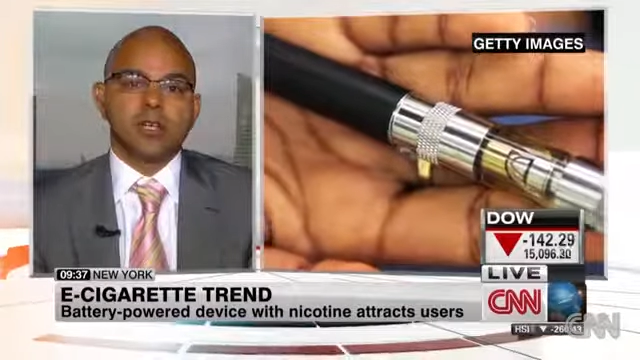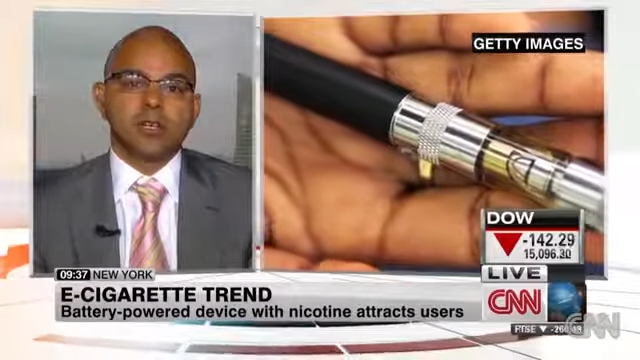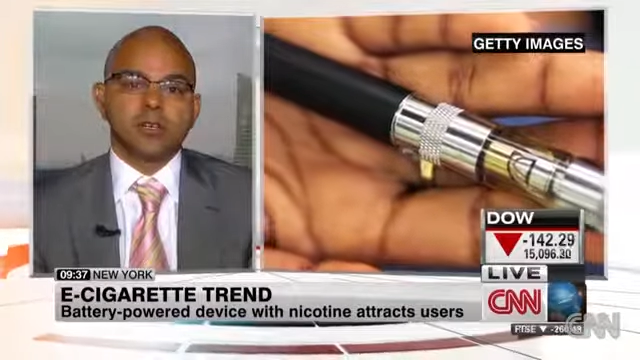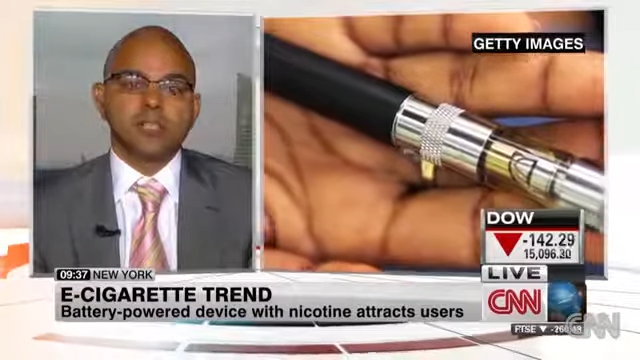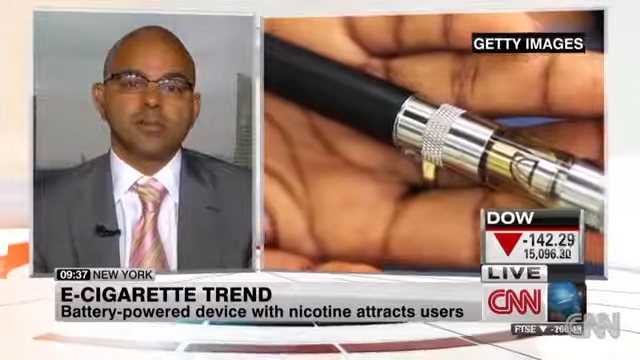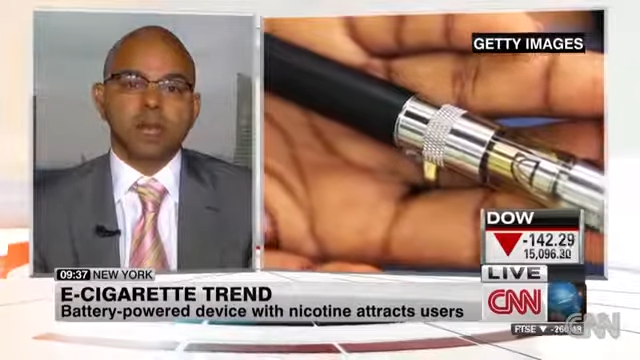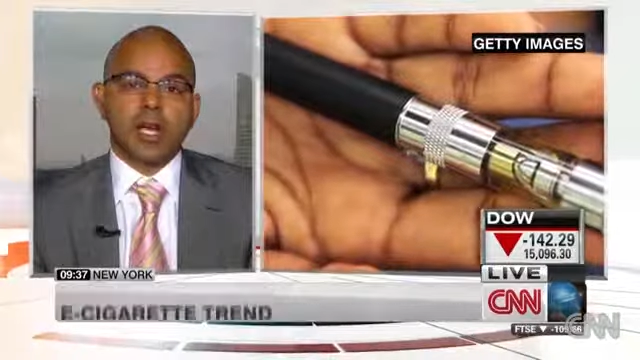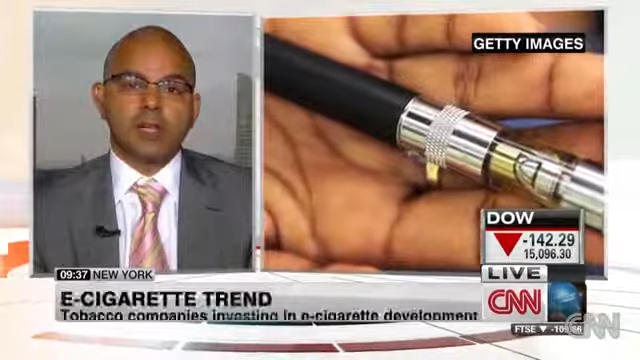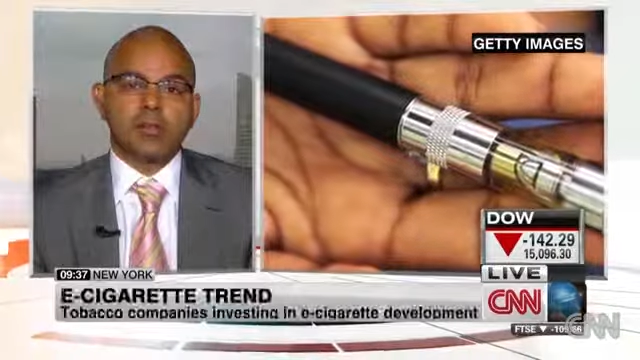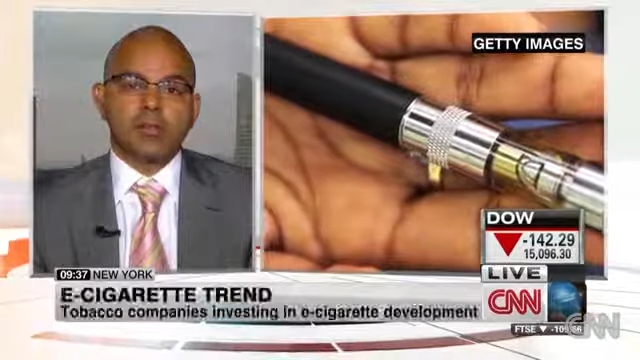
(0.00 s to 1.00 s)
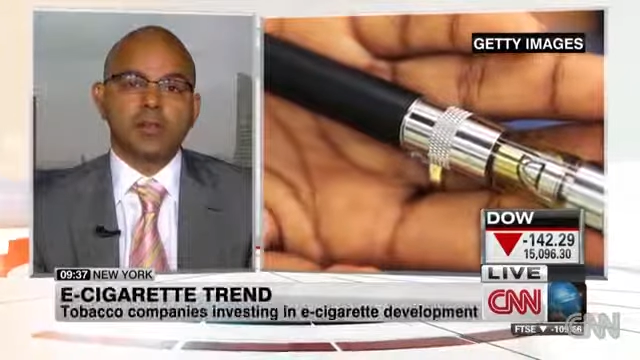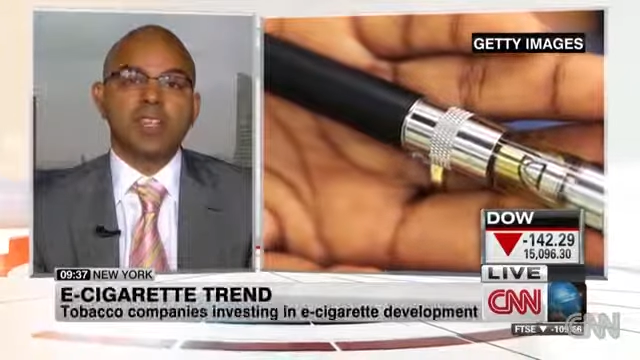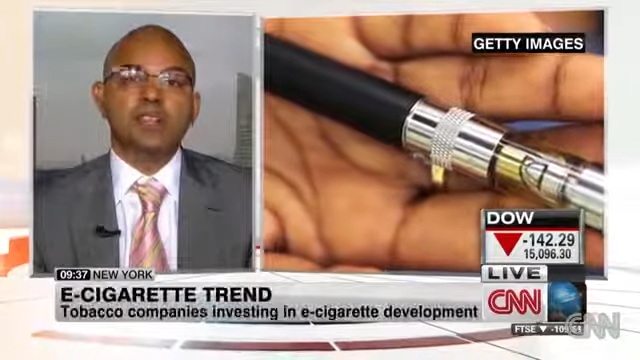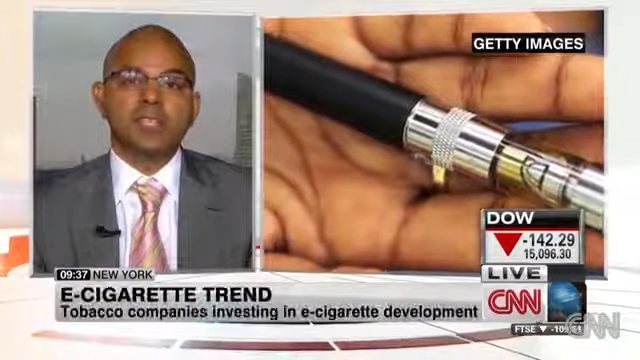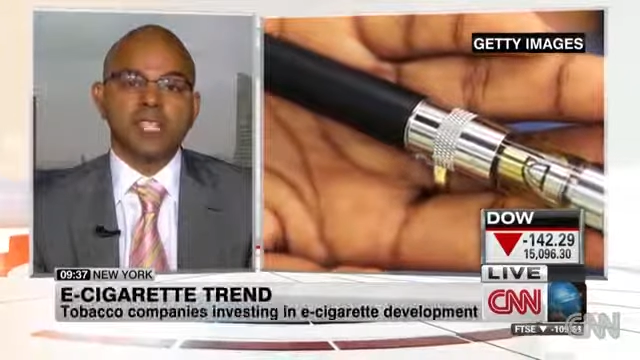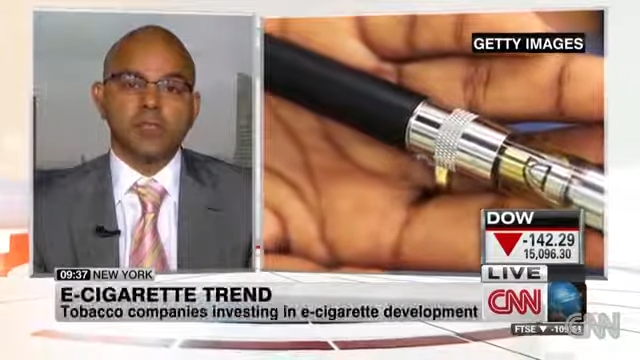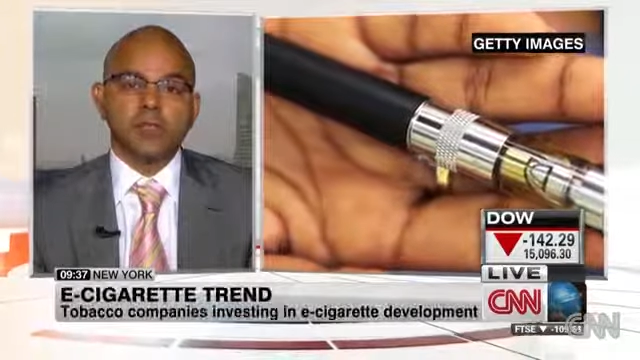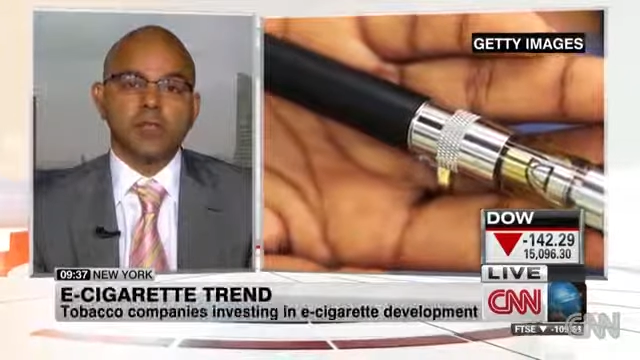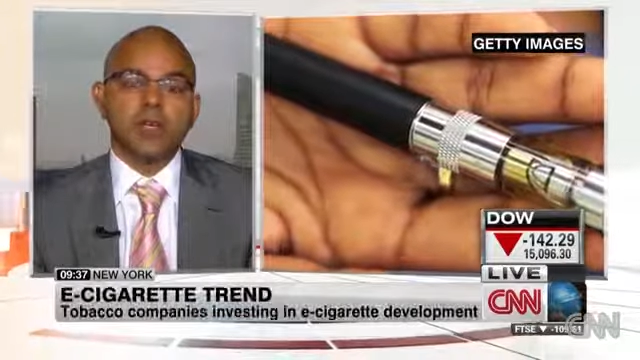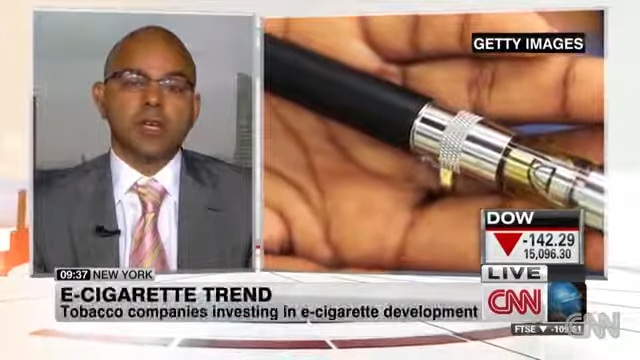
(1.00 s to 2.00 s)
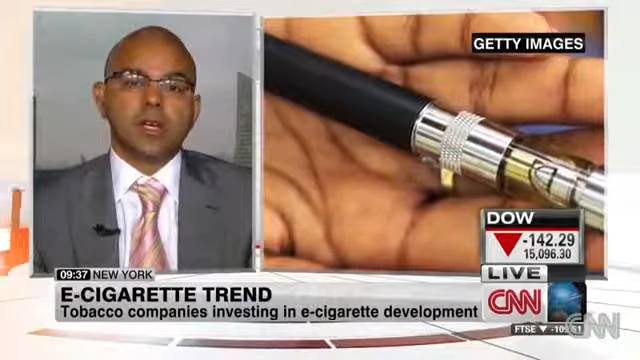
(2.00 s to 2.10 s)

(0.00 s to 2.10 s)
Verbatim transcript: that these products are lesser evil,